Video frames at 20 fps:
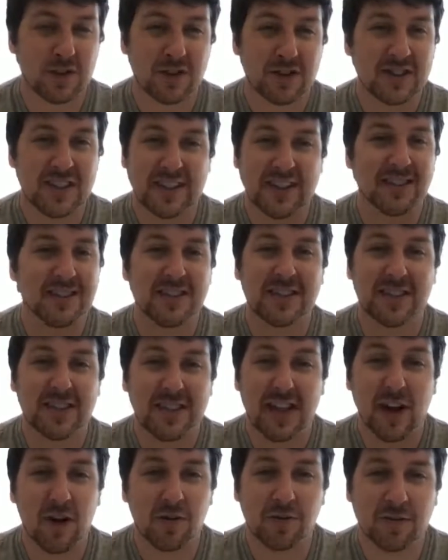tickets to
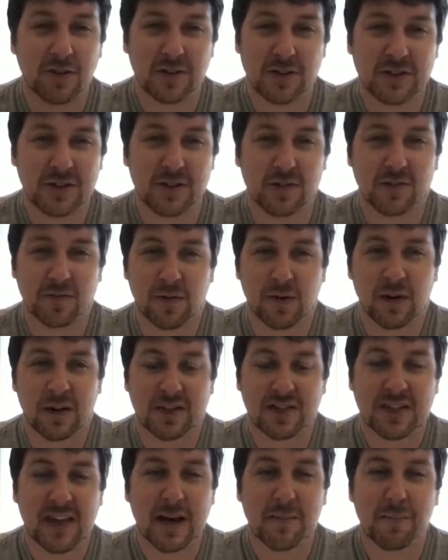sell, for
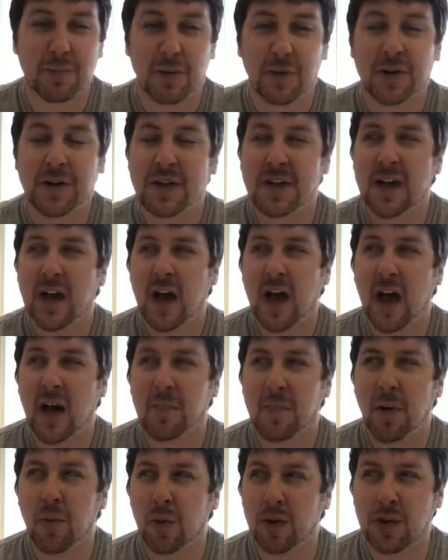example,
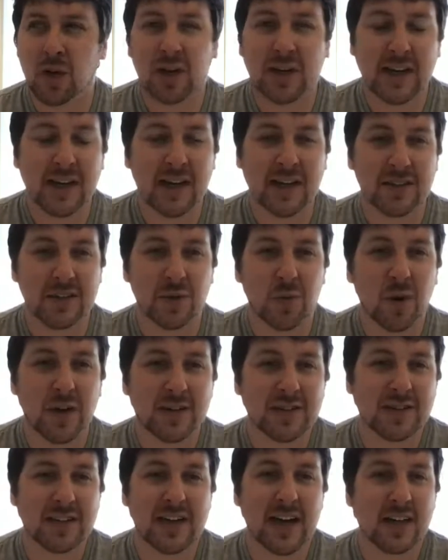but we're looking as to what
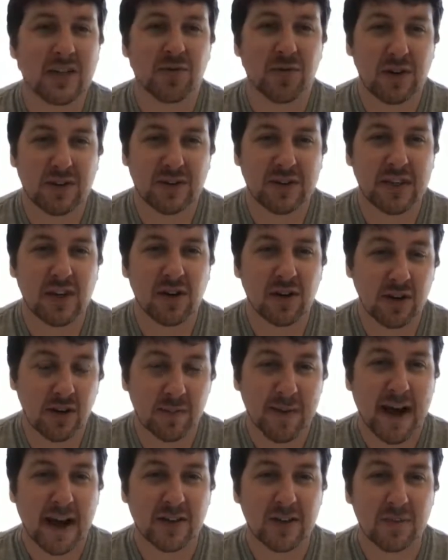is the next frontier to
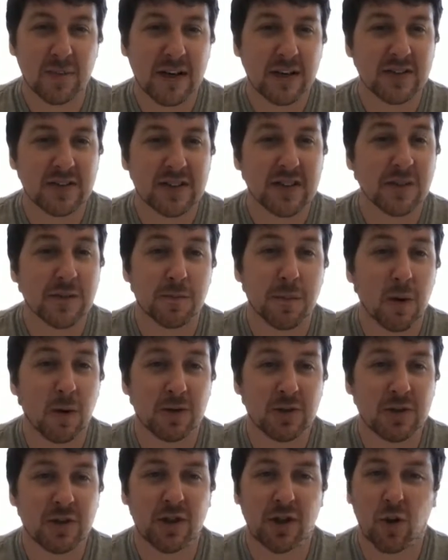maximize the
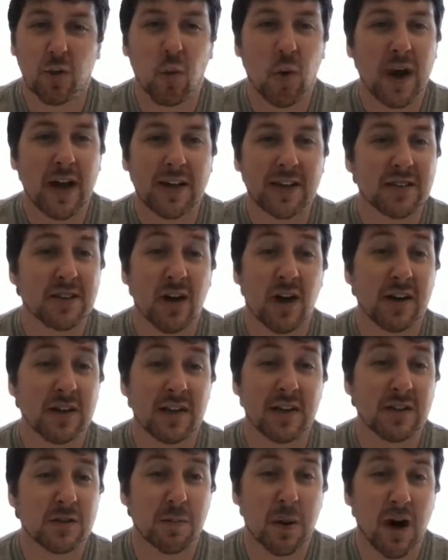exposure to the widest
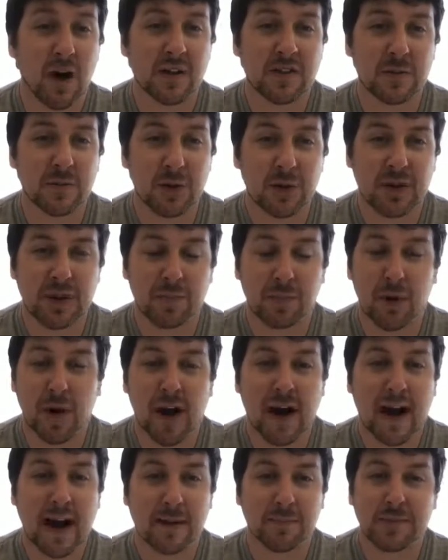audience possible. And
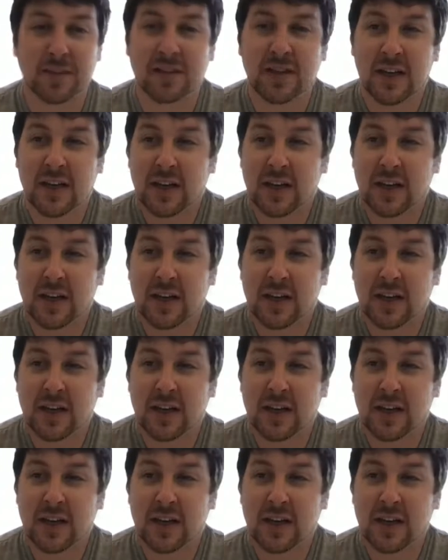perhaps,